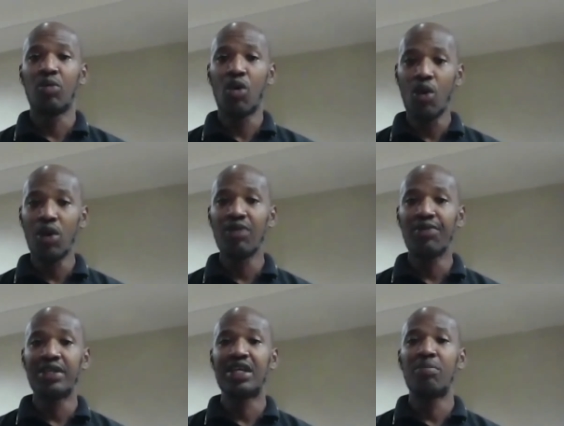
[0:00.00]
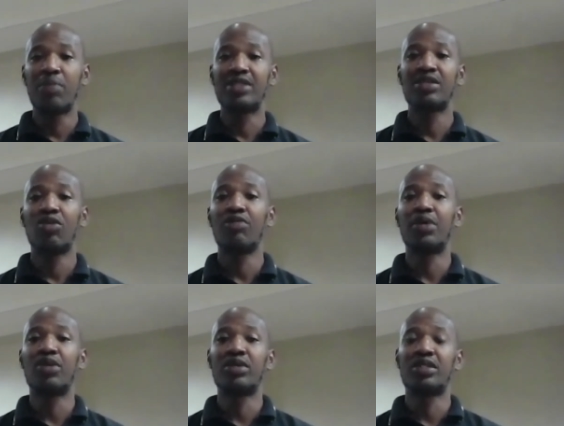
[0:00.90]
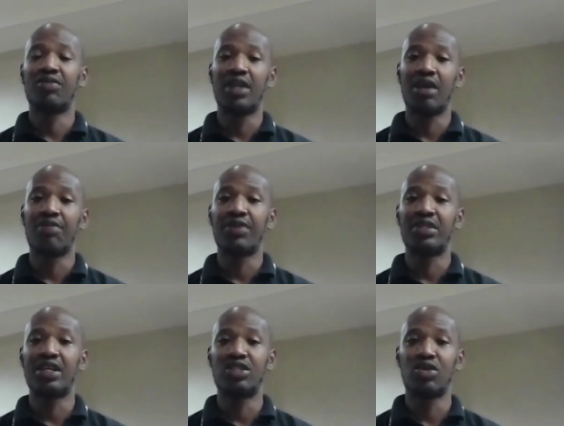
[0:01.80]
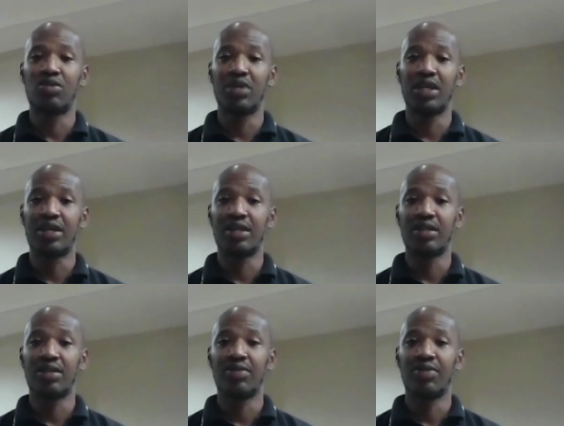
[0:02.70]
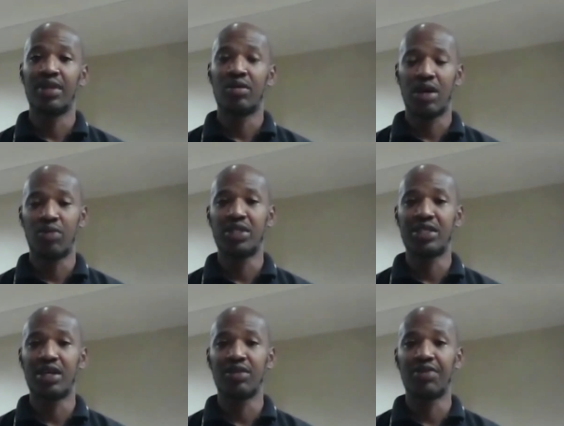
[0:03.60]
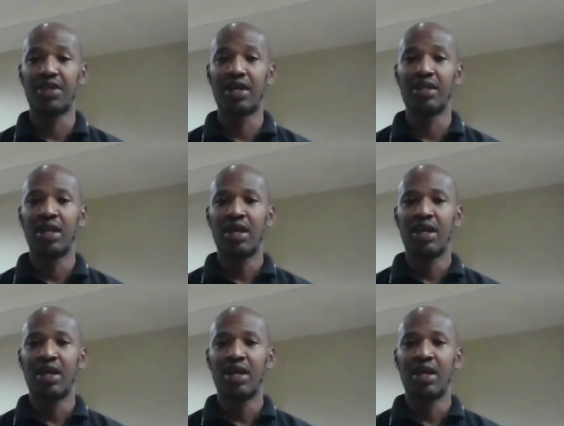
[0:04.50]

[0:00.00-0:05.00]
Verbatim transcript: All of us are better off because of the effort that you're making. And we thank you for that.